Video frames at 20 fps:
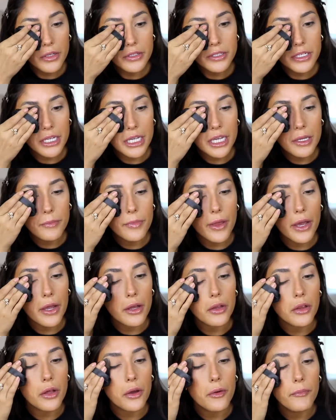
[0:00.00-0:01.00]
to keep
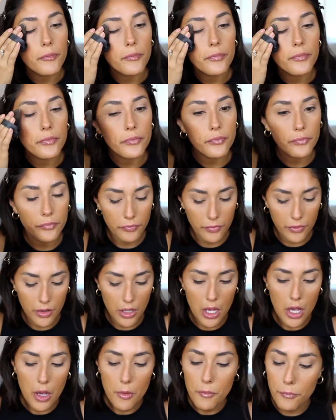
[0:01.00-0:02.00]
that glow.
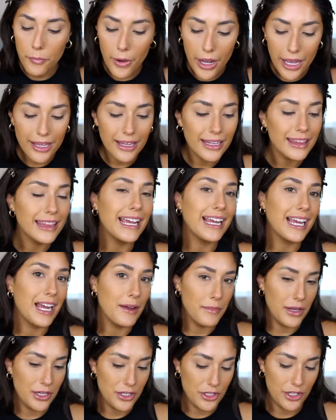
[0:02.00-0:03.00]
But like I
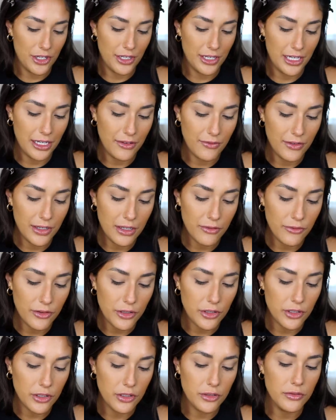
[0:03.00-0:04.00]
mentioned, even if
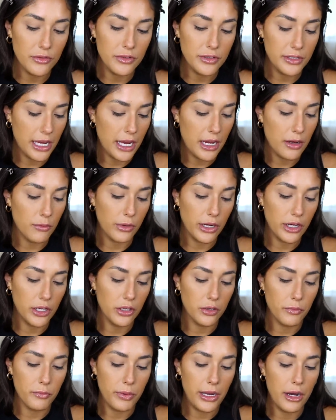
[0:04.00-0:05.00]
you use a
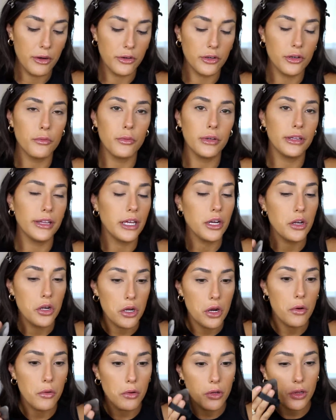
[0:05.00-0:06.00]
regular powder with like
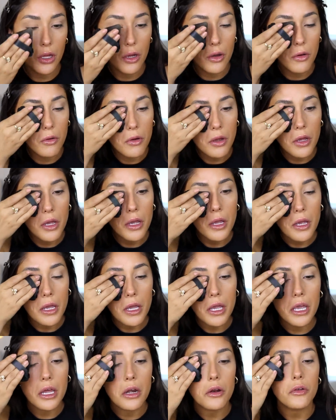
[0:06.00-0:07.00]
no glow,
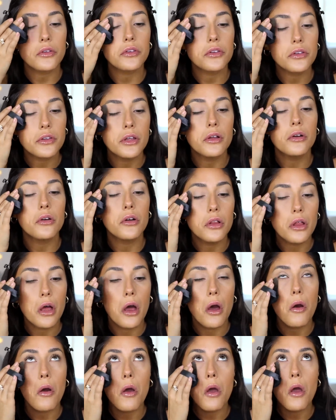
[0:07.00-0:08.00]
it'll still
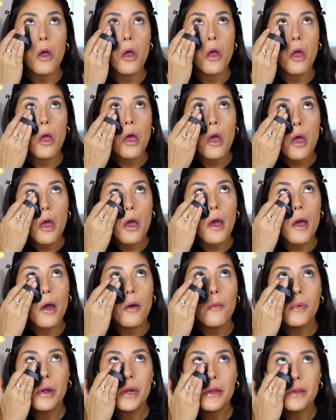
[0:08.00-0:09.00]
glow.
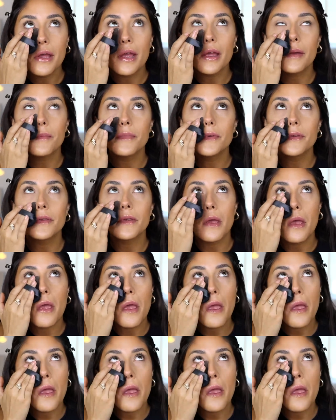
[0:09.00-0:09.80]
How many times